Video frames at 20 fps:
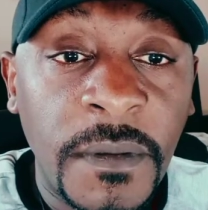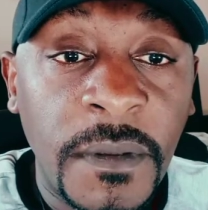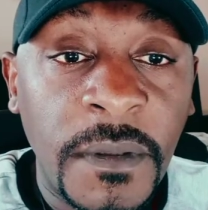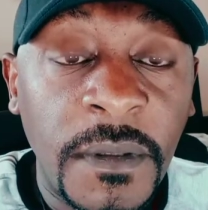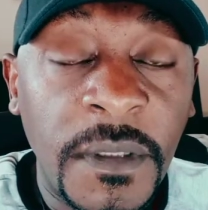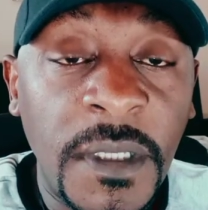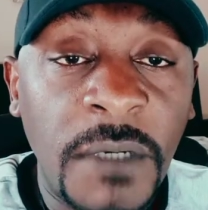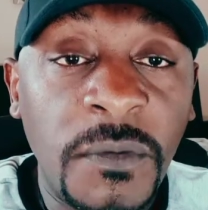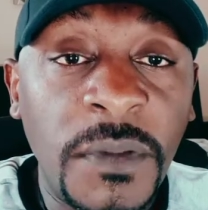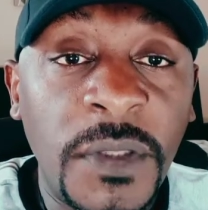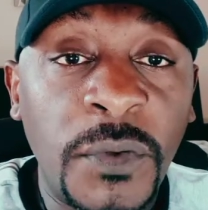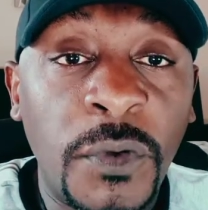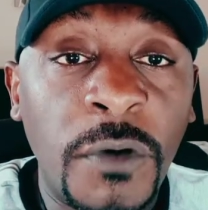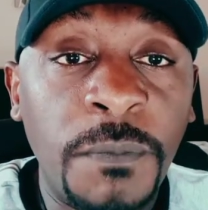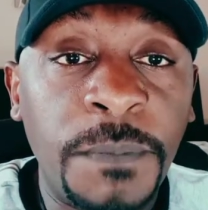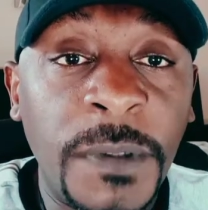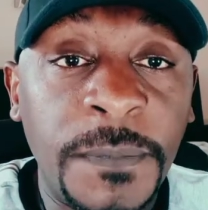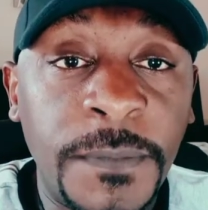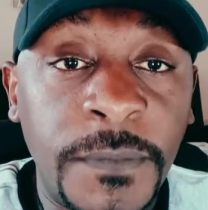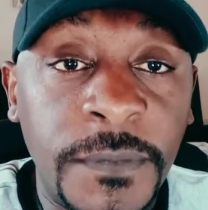they're with the wrong
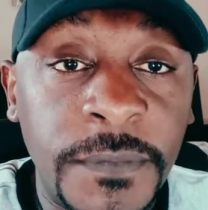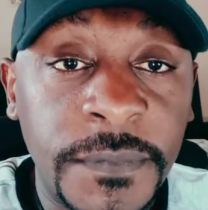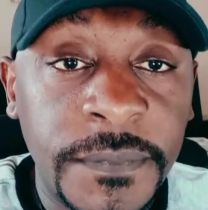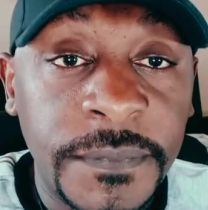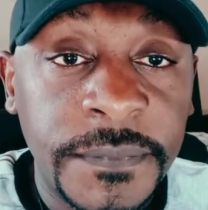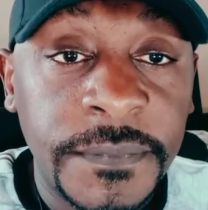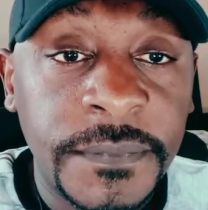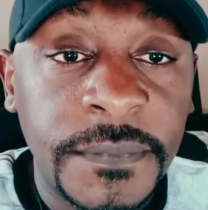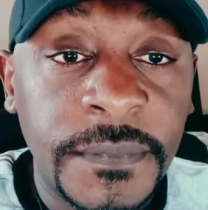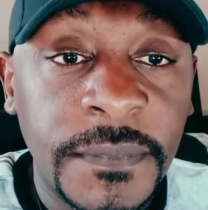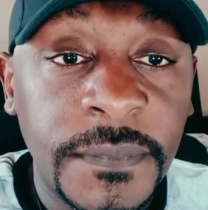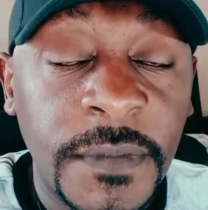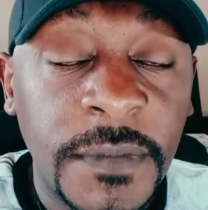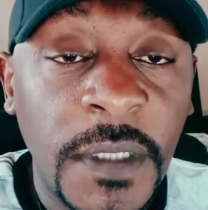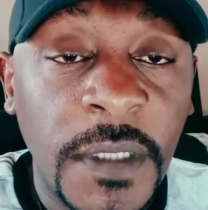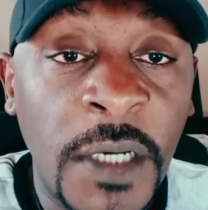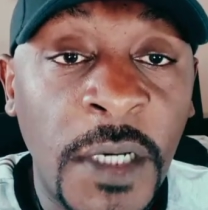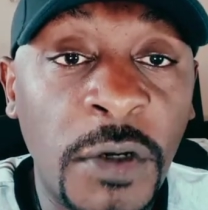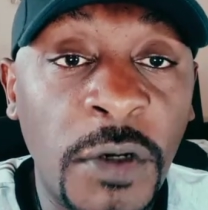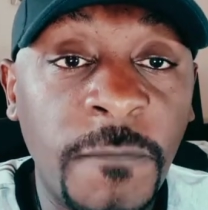people.
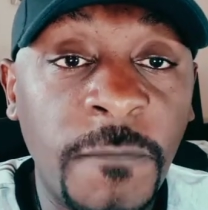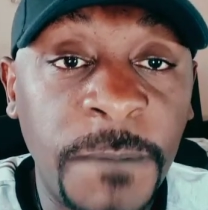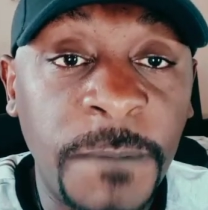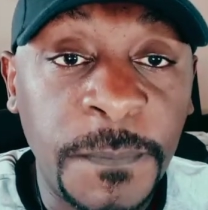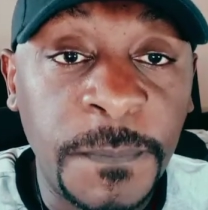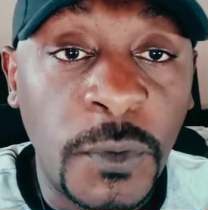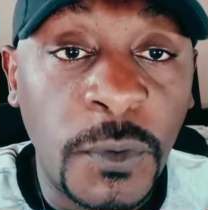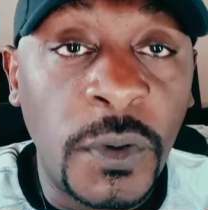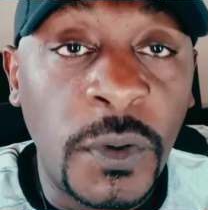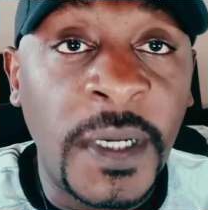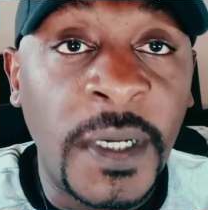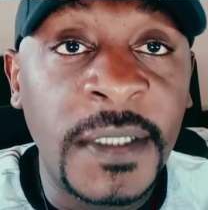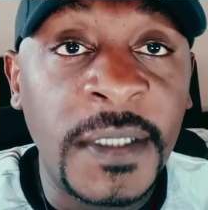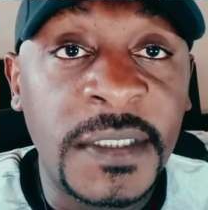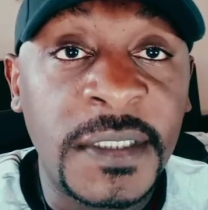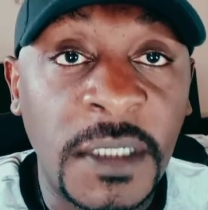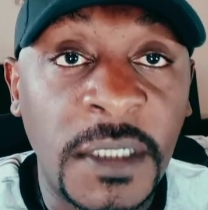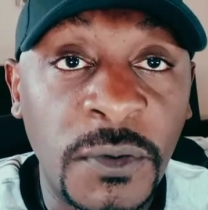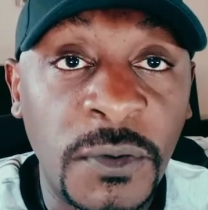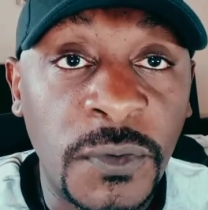A lot of people are
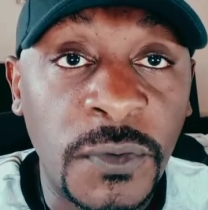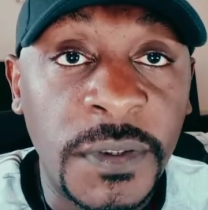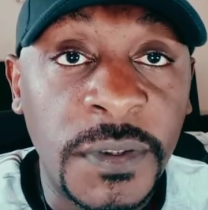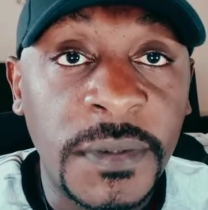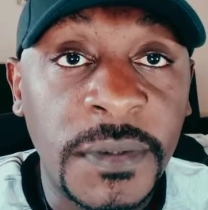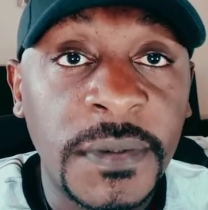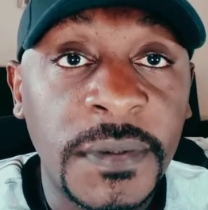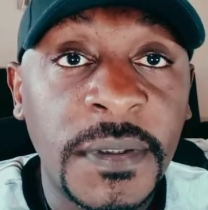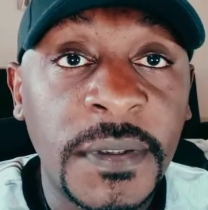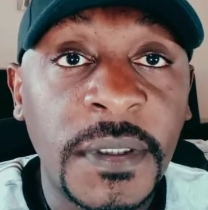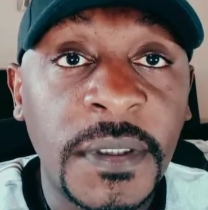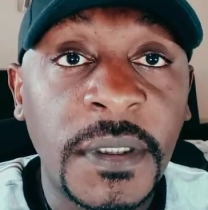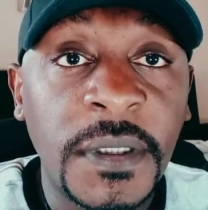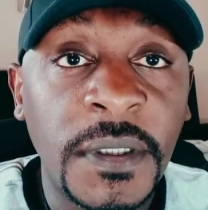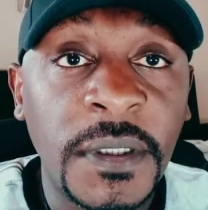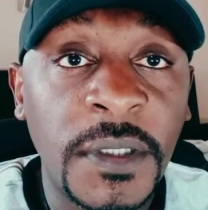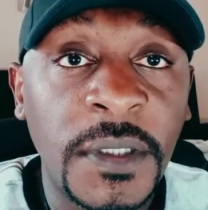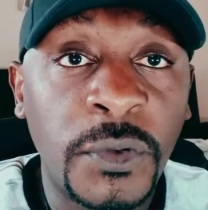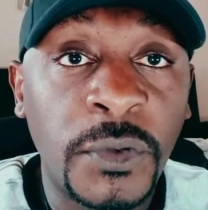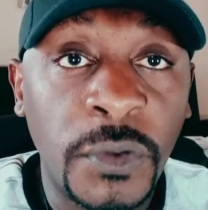entangled
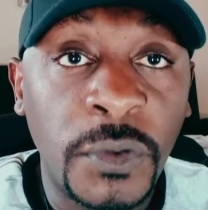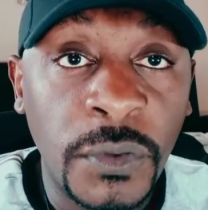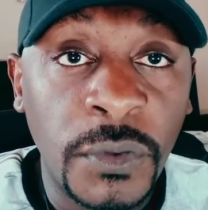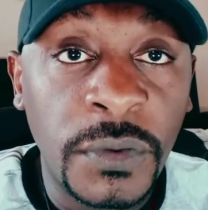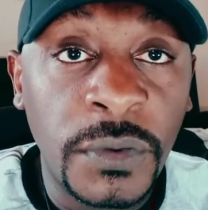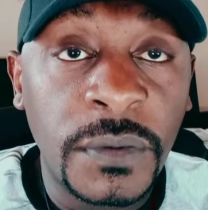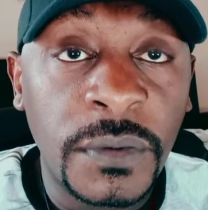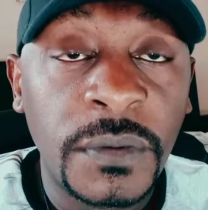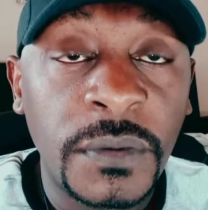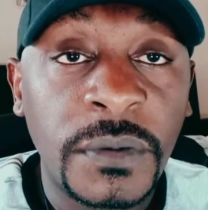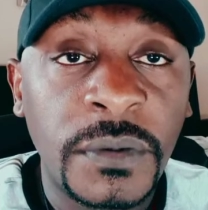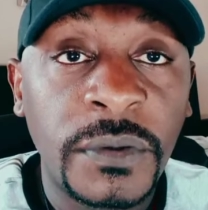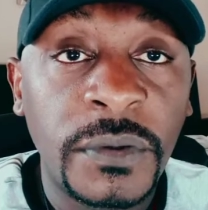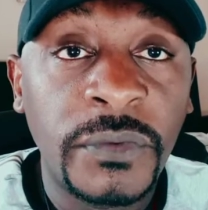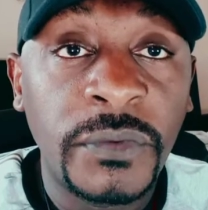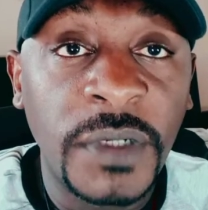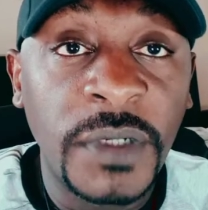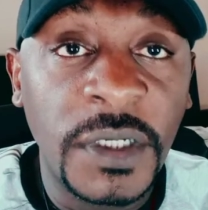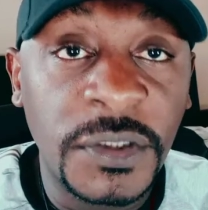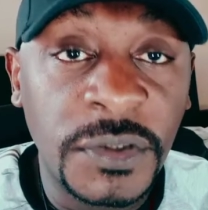in the wrong
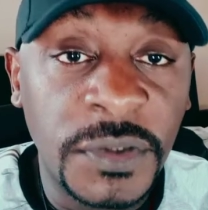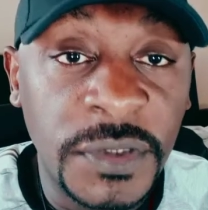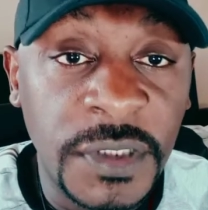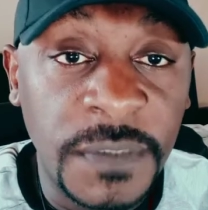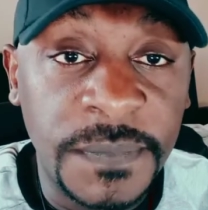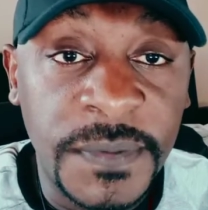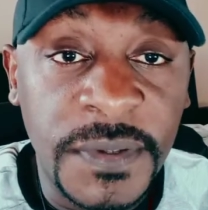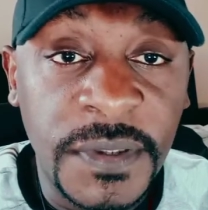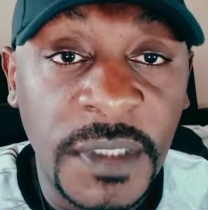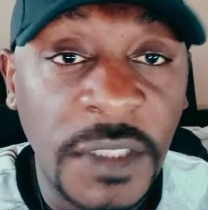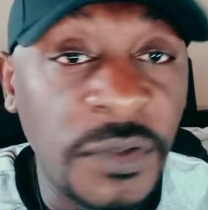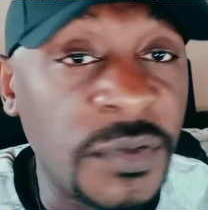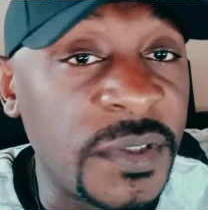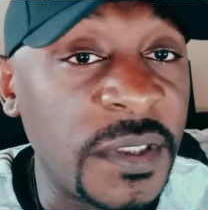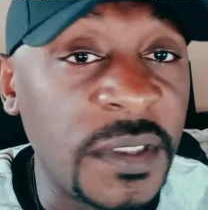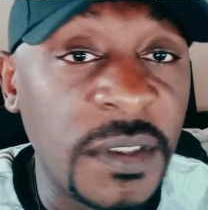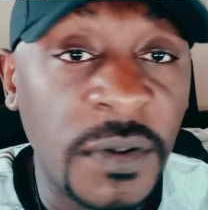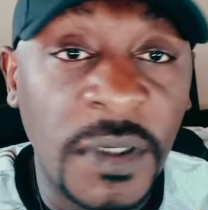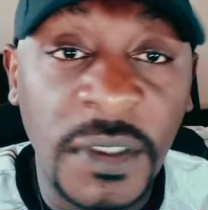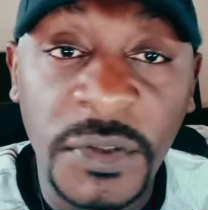relationships. And you
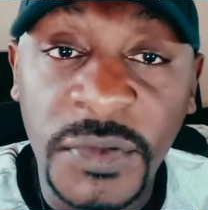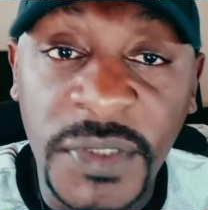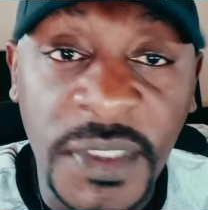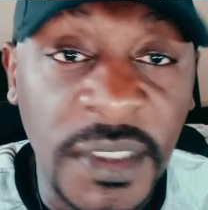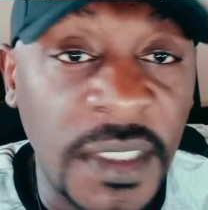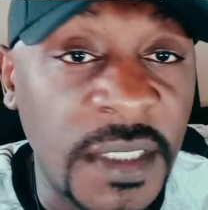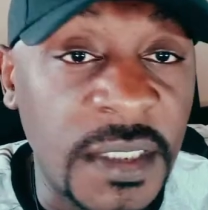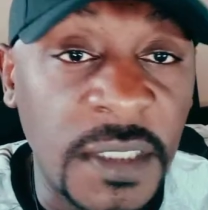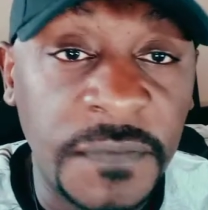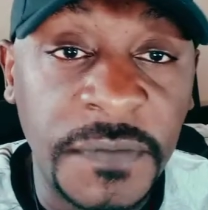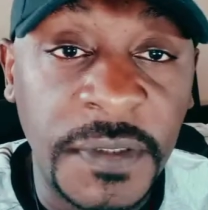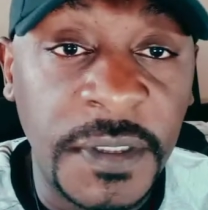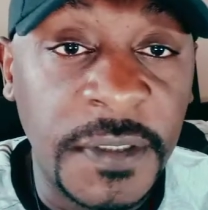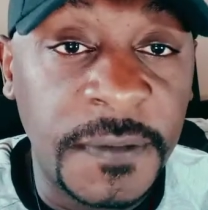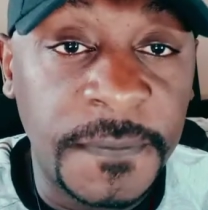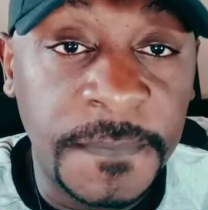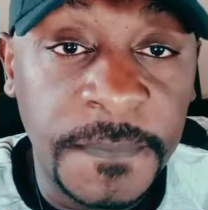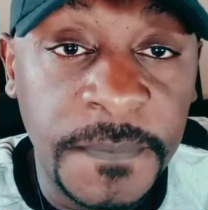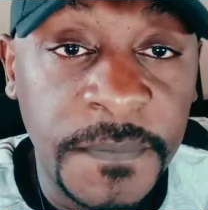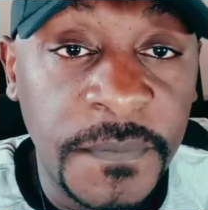see that every day.
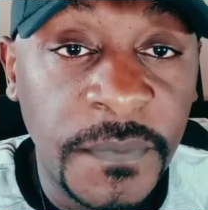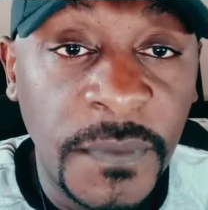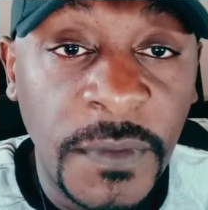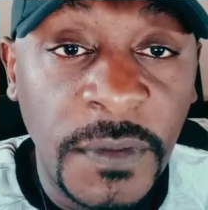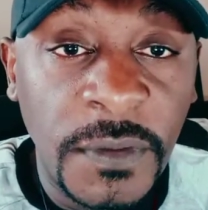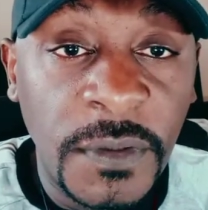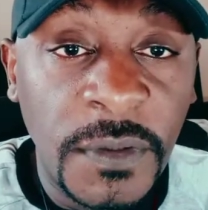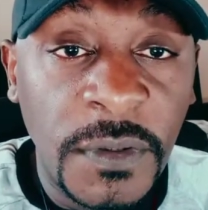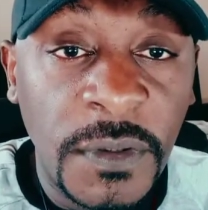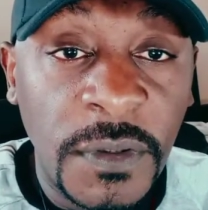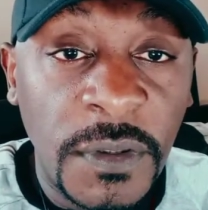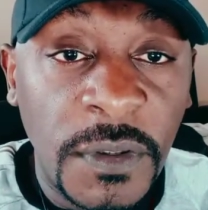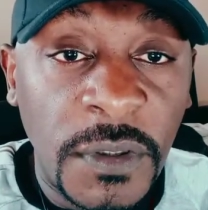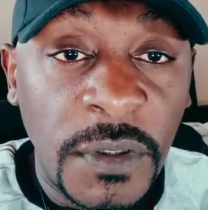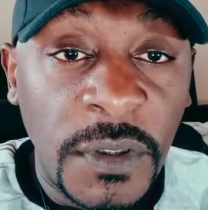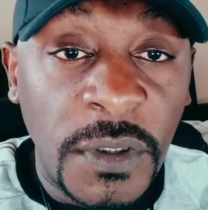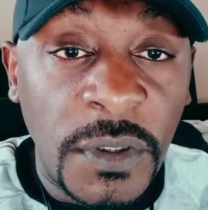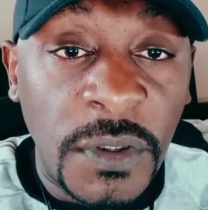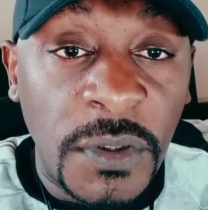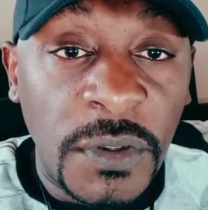
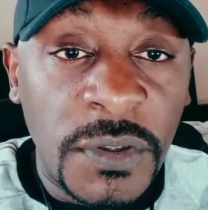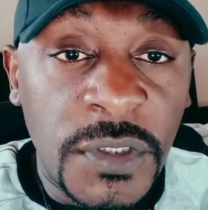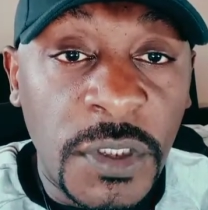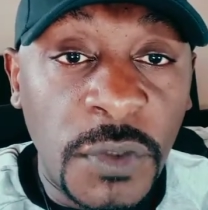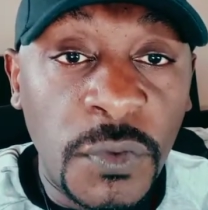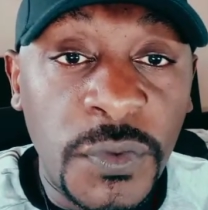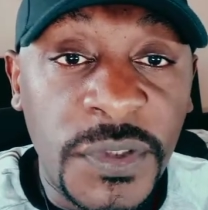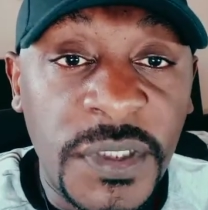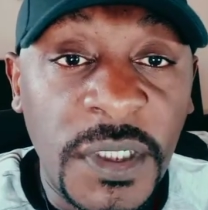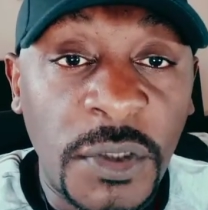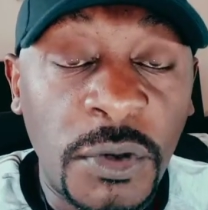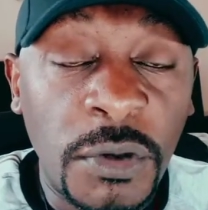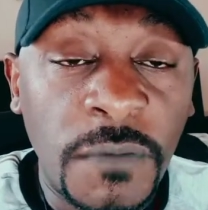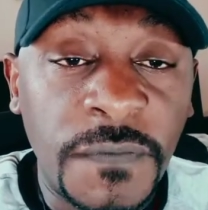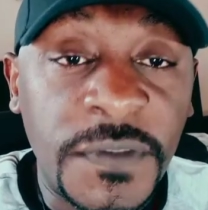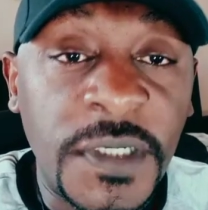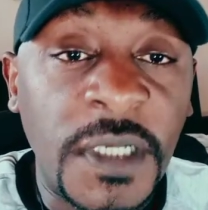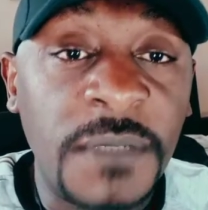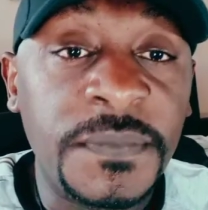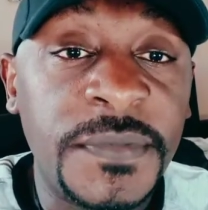So you see a lot of
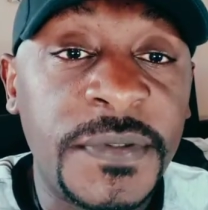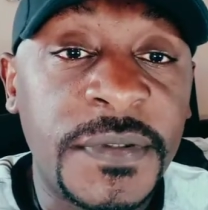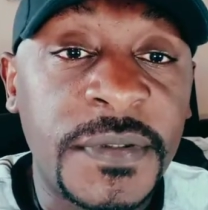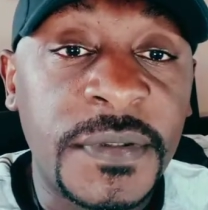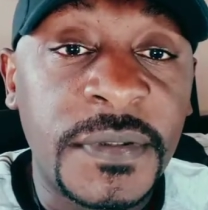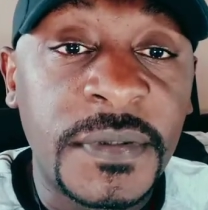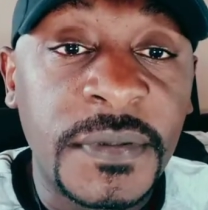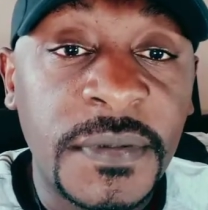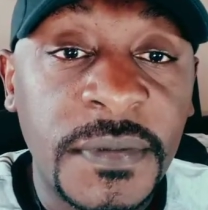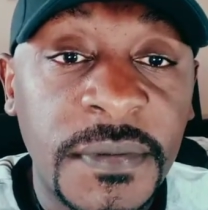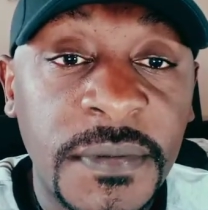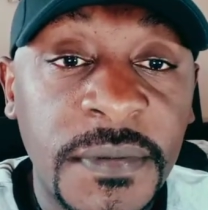times